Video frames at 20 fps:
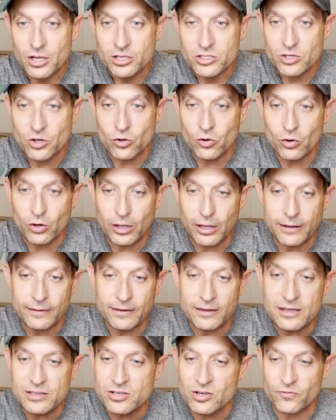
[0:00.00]
So, and
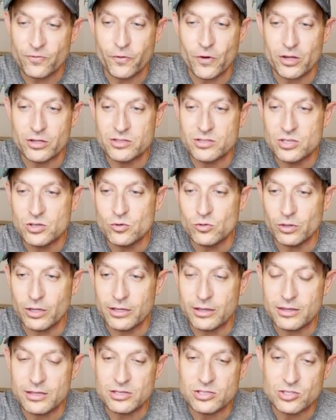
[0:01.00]
these are fun too,
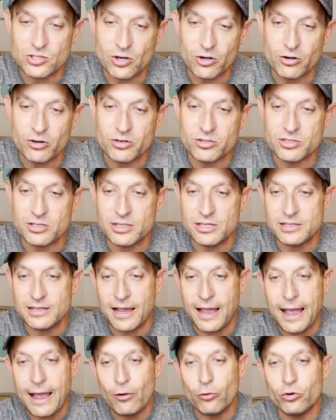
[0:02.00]
like these turns, these
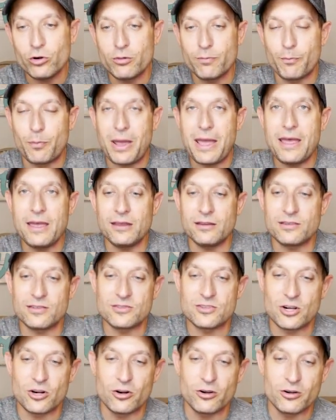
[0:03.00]
outer banked
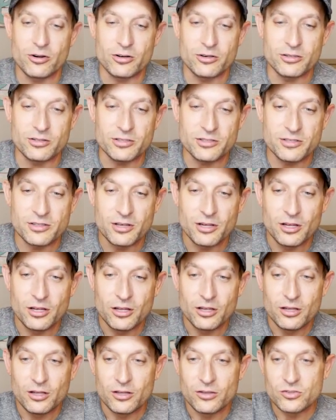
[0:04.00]
turns
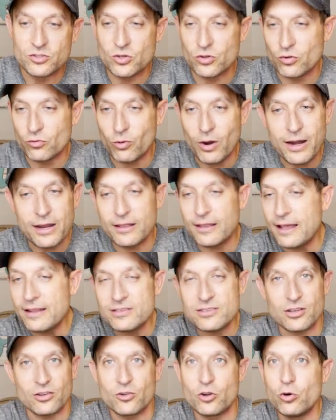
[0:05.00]
to the right.
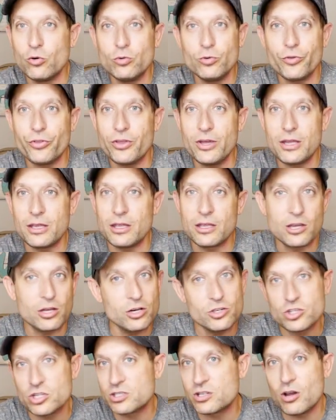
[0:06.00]
That's a cool thing. It could
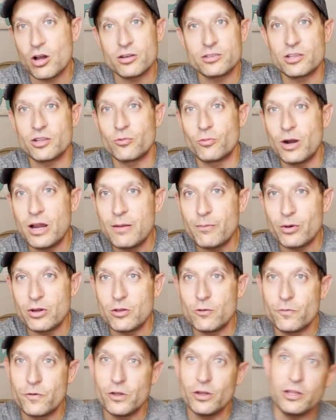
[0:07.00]
have just gone to the right, but
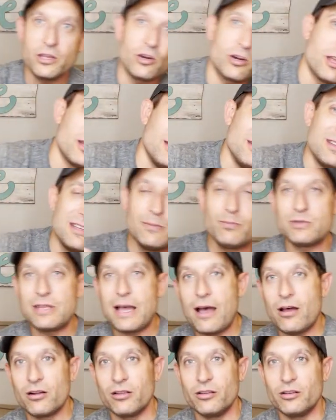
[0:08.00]
you feel like you're getting dipped
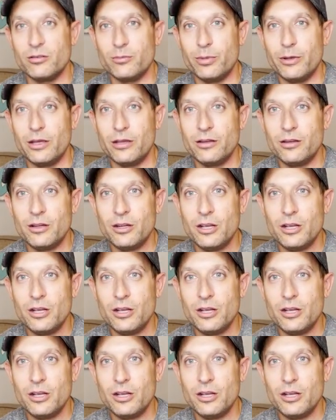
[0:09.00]
out a little bit.